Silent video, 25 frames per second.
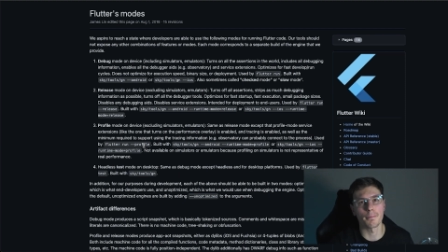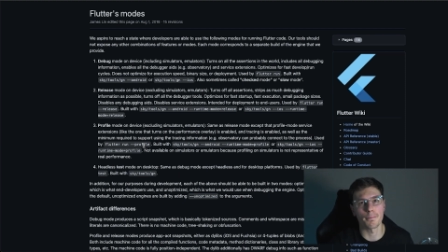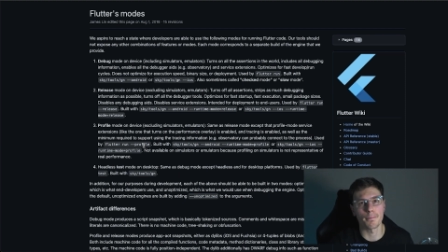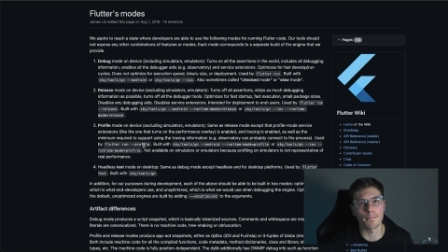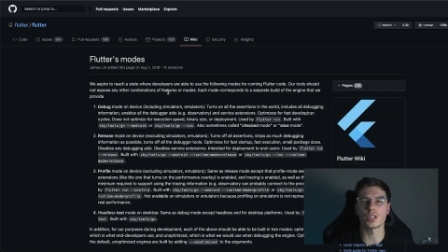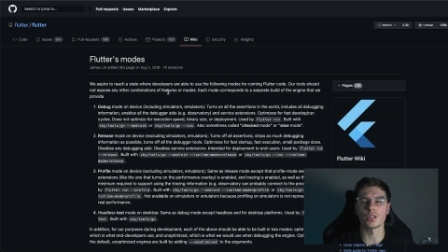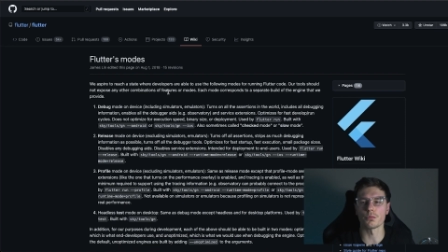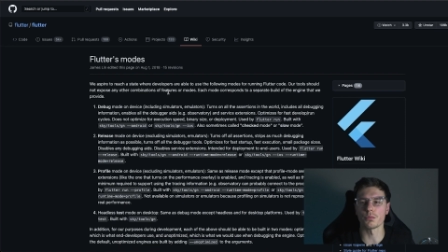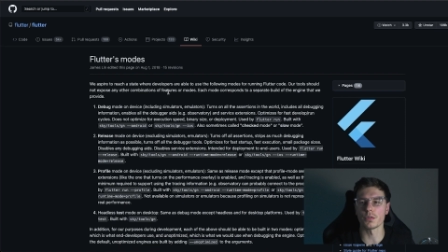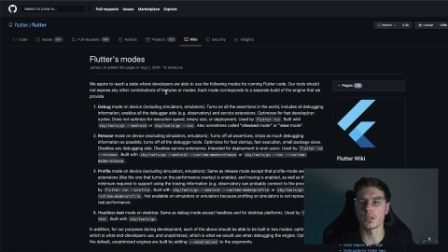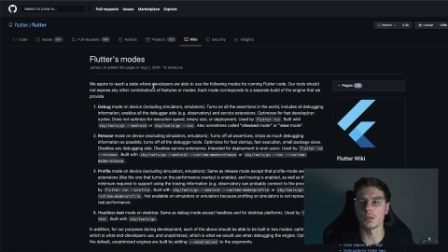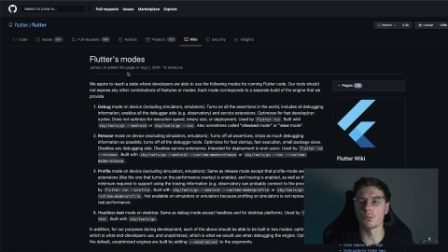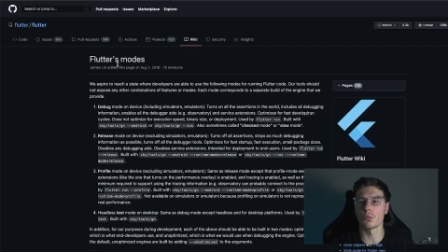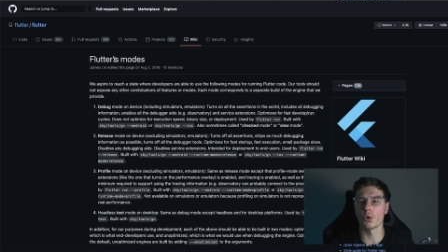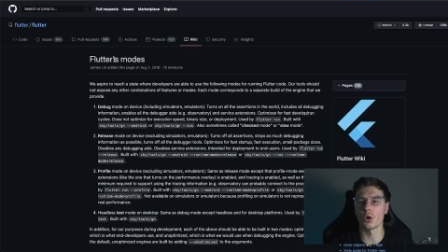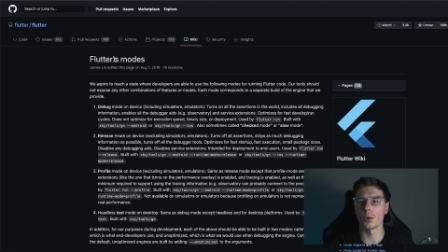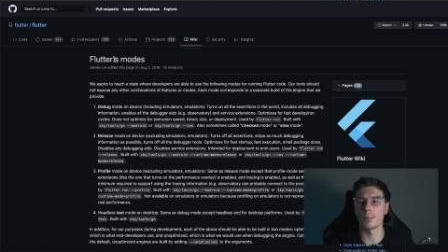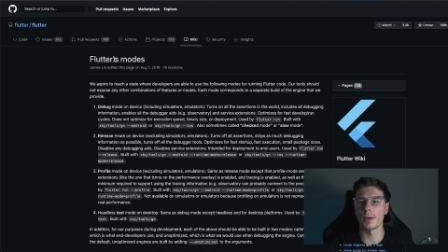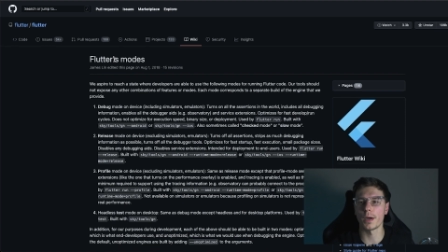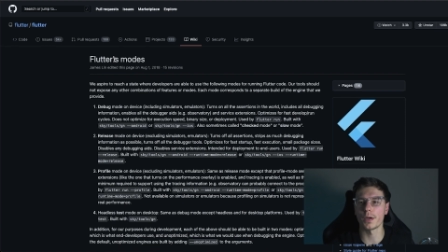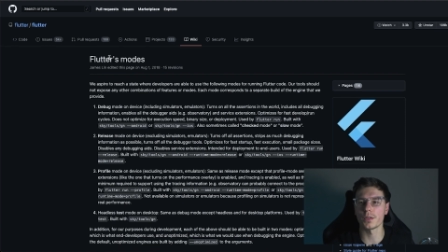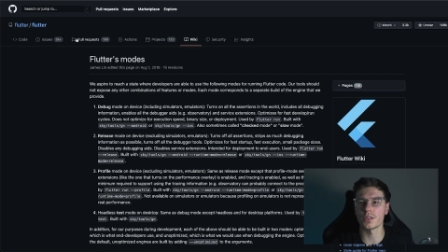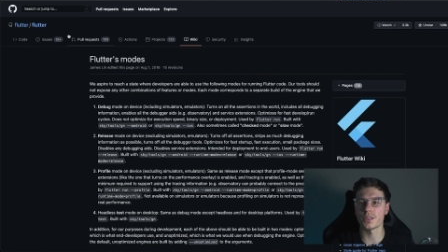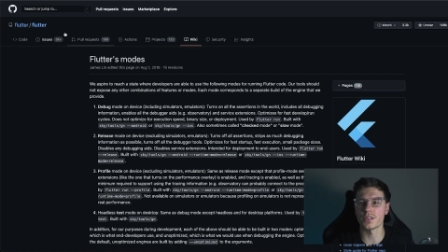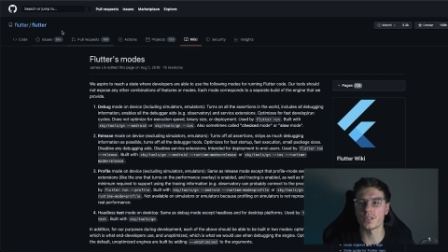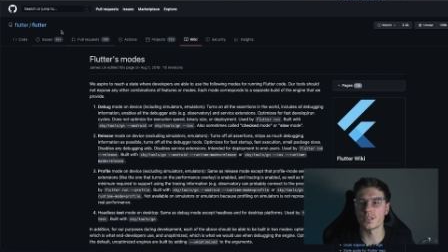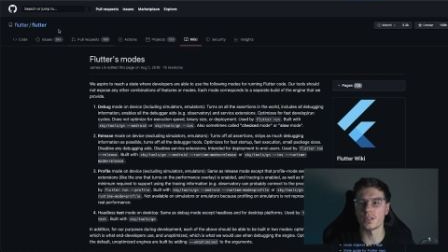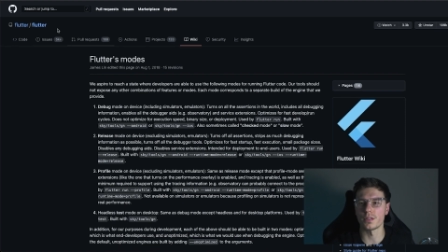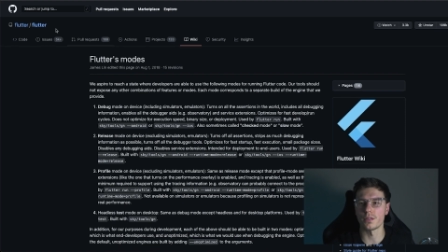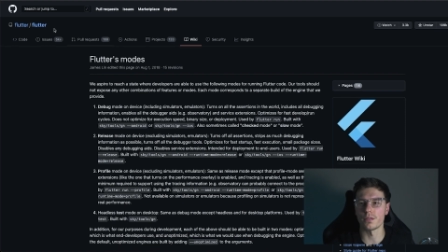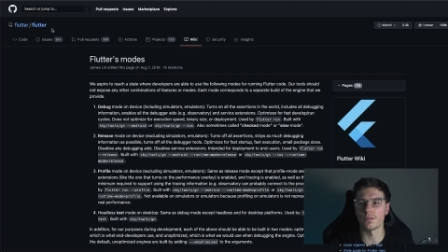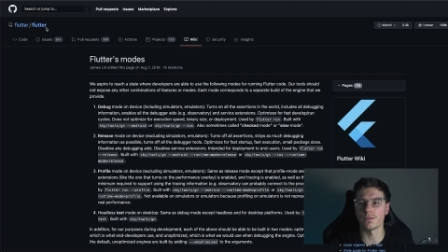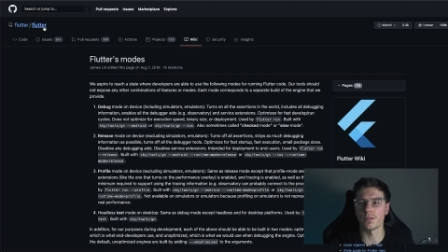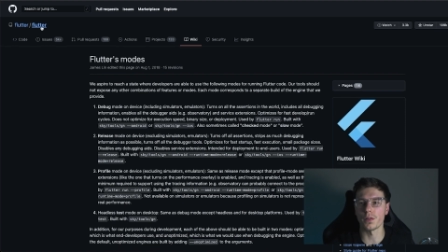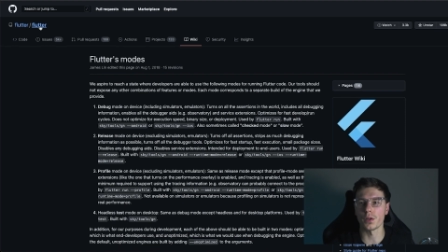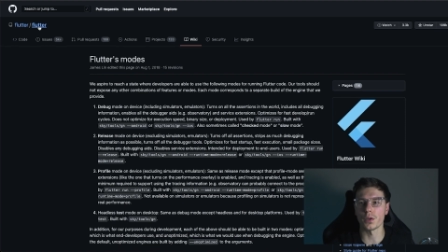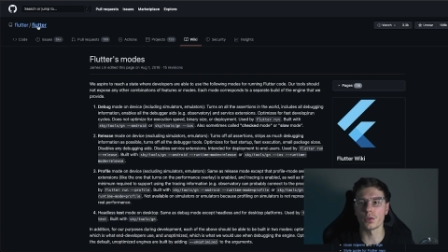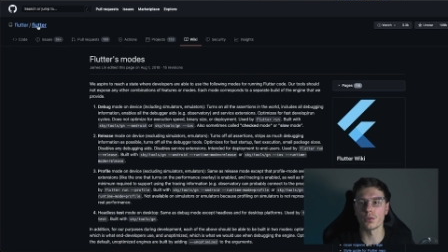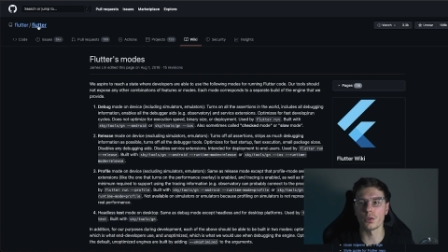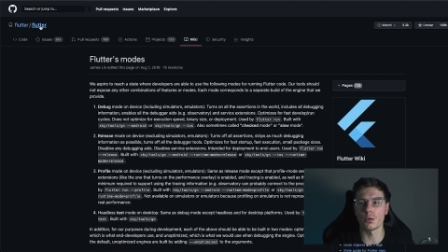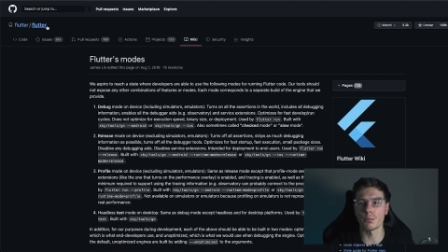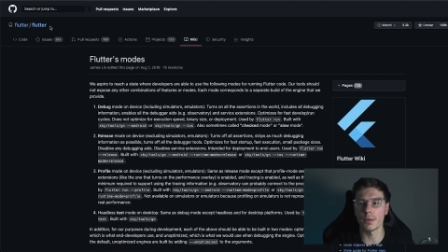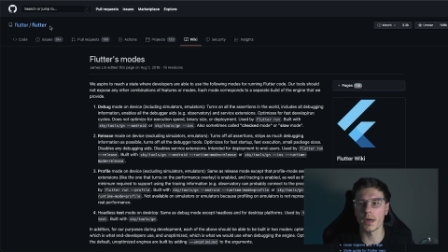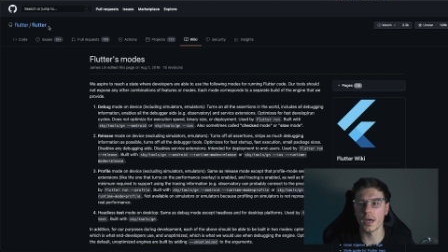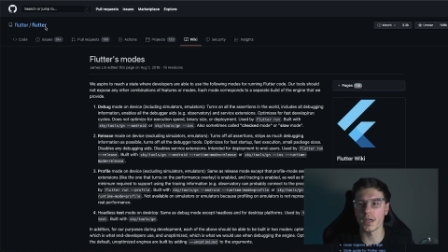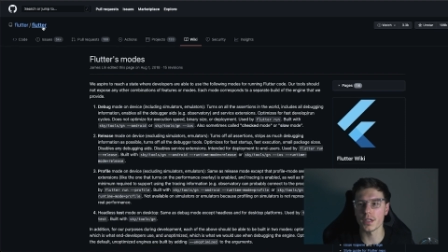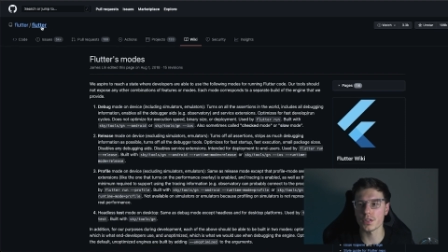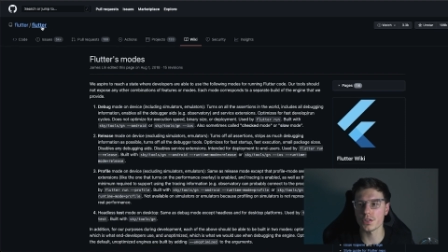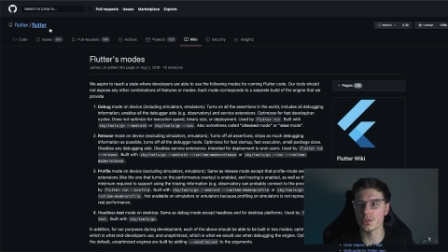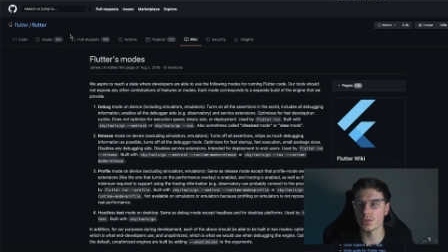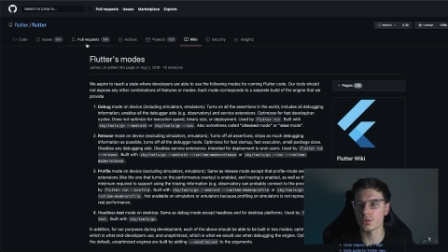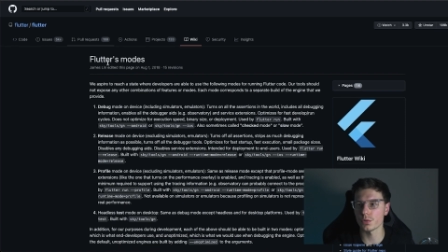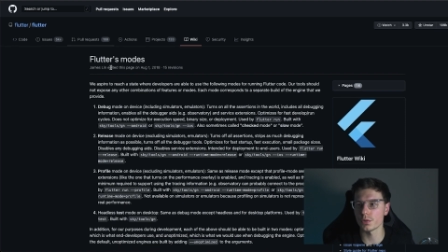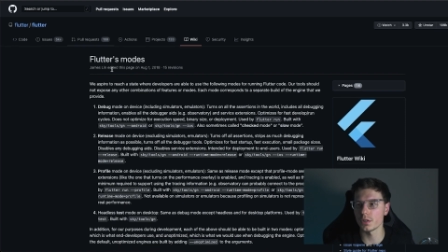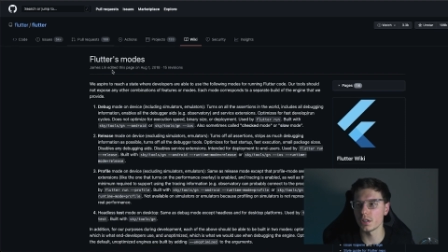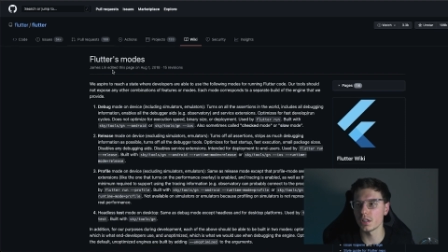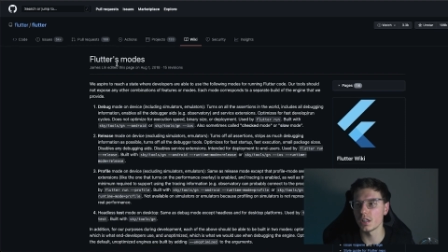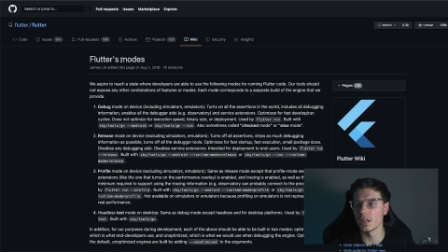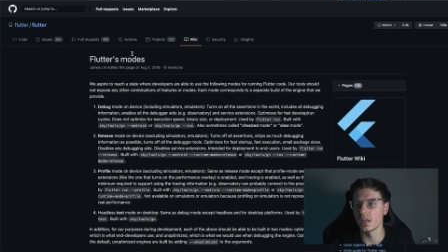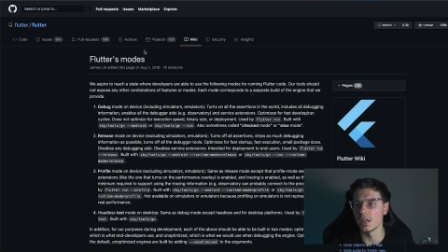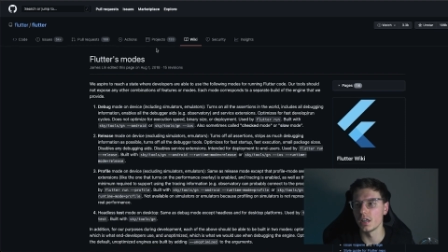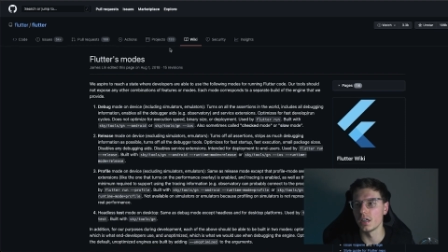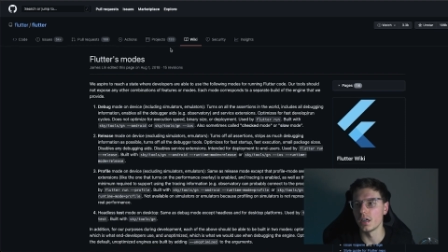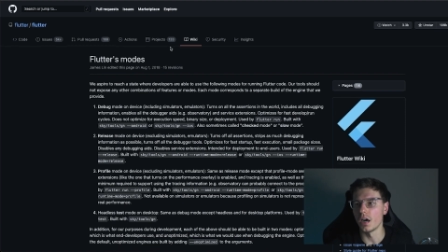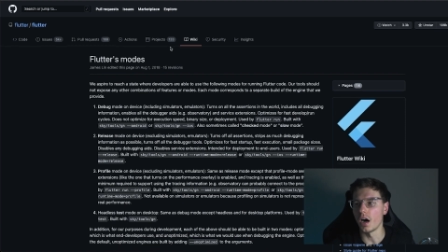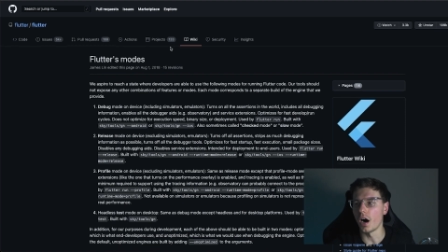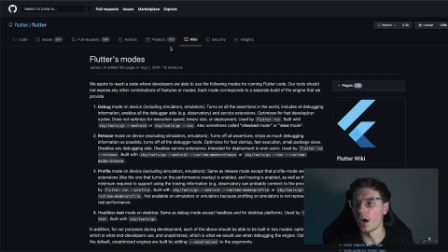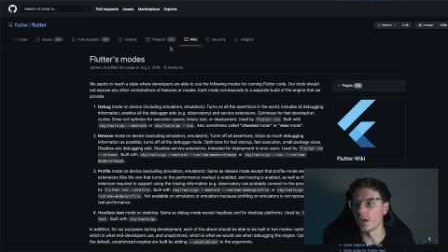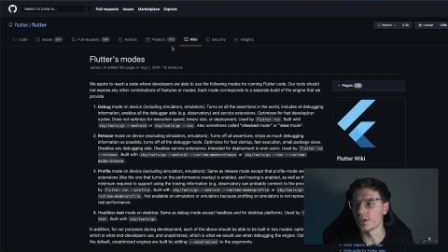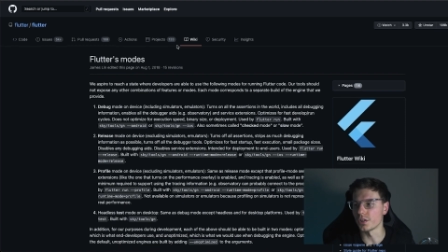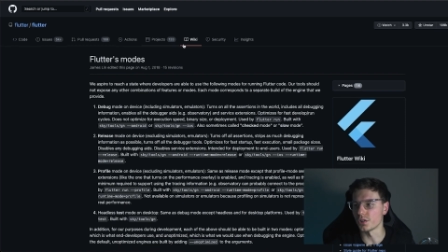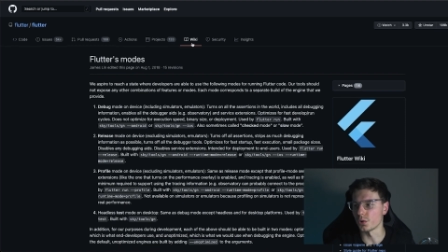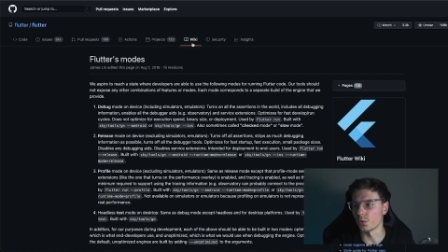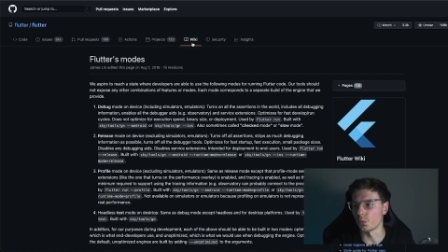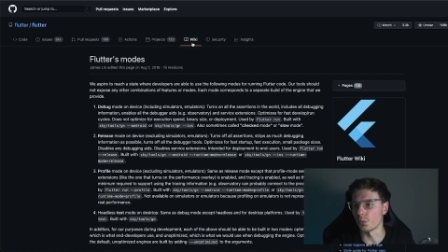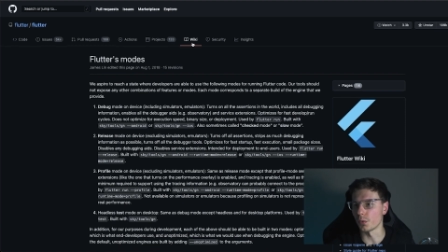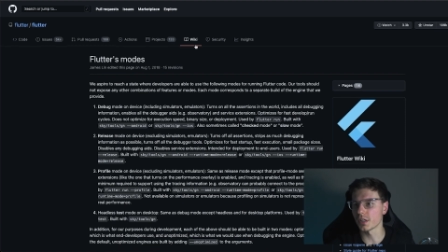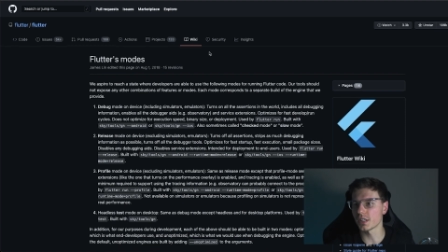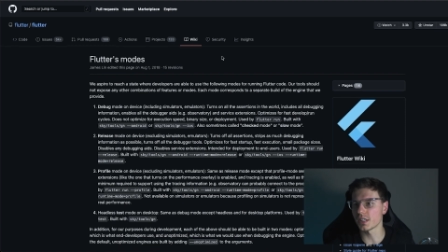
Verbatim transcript: You can read more about this in the Flutter repository under